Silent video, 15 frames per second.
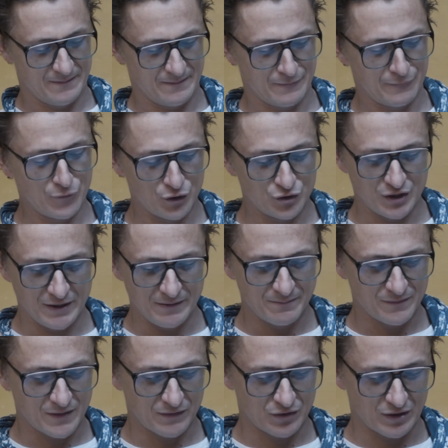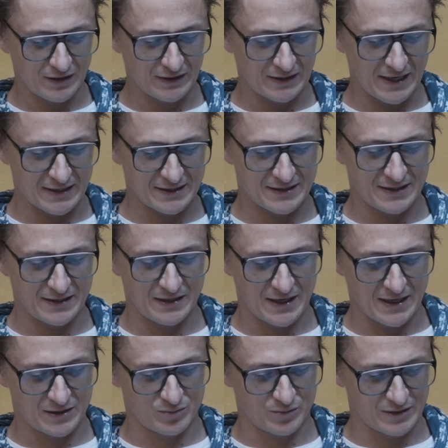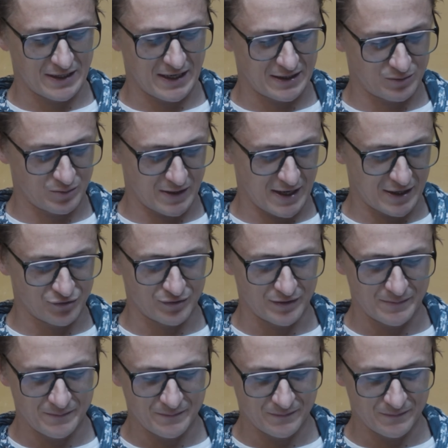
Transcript: Fuji, I've got a little XT, X, what is X100.